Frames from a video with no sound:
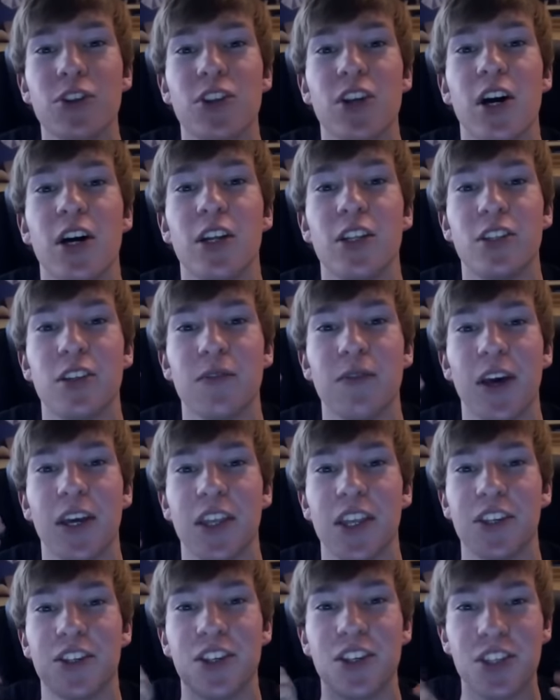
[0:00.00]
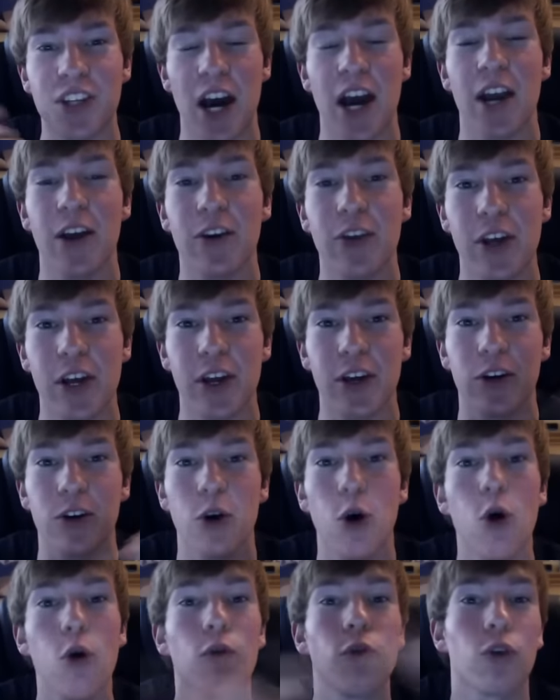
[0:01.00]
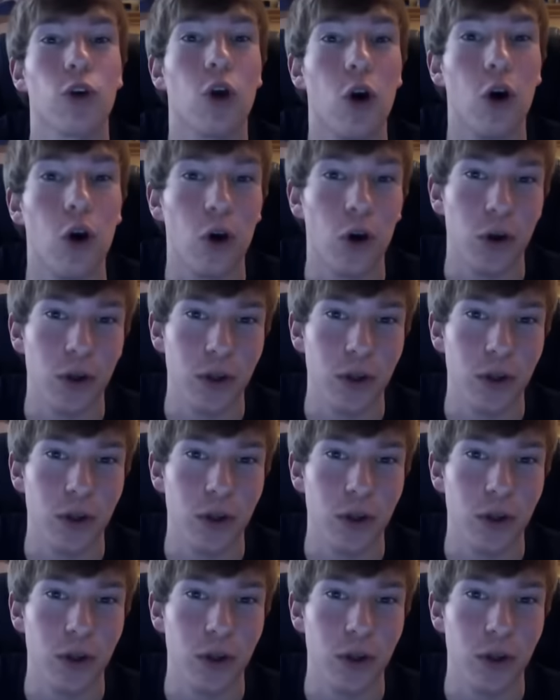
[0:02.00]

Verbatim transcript: stunt of like this entire year overall